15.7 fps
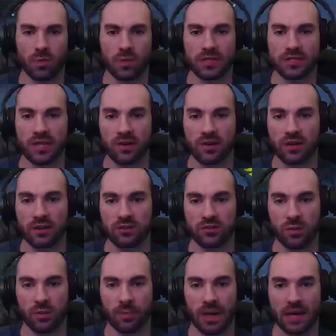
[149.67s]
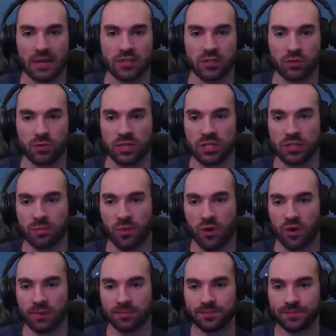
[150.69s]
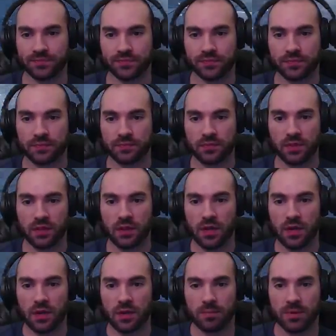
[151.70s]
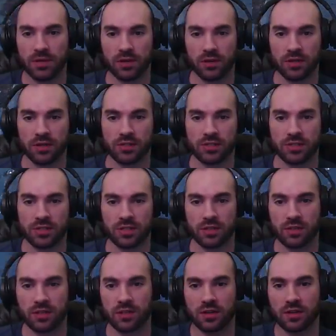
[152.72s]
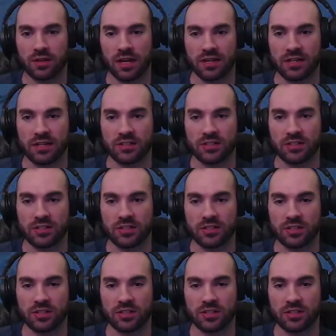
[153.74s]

in this area. There's our bed to respawn because that needs to stay